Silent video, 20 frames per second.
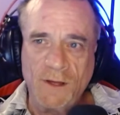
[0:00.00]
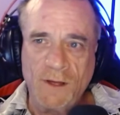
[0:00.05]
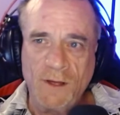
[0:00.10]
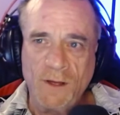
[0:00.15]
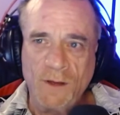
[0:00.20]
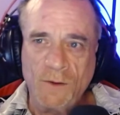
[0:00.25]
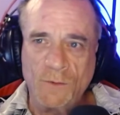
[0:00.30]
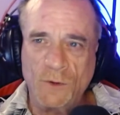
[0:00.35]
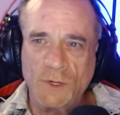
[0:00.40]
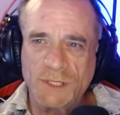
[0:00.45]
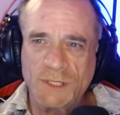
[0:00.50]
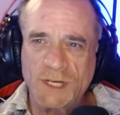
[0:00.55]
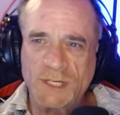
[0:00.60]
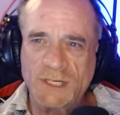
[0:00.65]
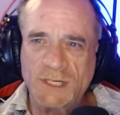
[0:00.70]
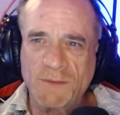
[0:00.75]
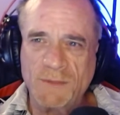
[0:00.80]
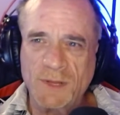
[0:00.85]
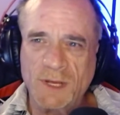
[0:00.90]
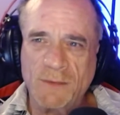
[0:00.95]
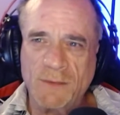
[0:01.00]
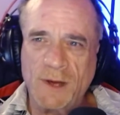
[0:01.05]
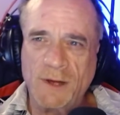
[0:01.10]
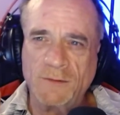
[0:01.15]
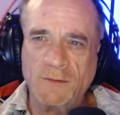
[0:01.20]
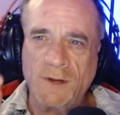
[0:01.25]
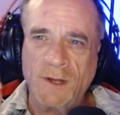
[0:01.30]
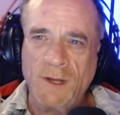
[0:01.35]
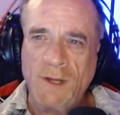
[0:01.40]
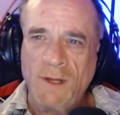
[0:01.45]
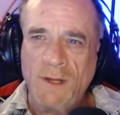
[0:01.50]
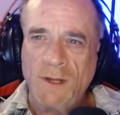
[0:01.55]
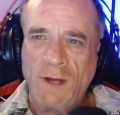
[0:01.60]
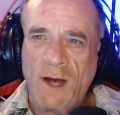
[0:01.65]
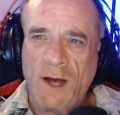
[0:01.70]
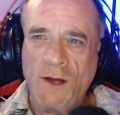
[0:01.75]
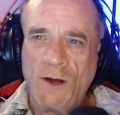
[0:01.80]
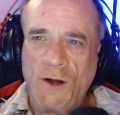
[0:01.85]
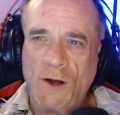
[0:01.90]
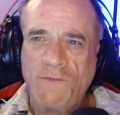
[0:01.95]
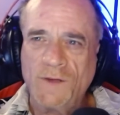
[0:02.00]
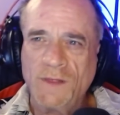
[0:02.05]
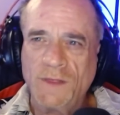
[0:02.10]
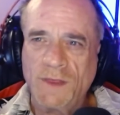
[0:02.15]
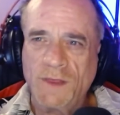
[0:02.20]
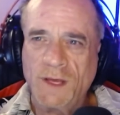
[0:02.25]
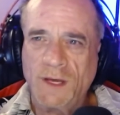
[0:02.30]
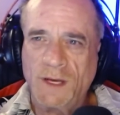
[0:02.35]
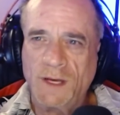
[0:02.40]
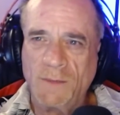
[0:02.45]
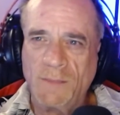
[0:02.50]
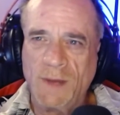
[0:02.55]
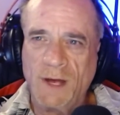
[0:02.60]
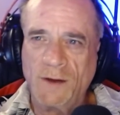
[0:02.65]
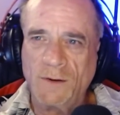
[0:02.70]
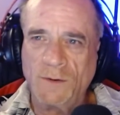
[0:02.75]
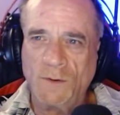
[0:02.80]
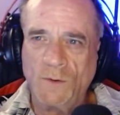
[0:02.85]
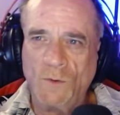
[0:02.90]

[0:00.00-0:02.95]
where he said something about, I often think about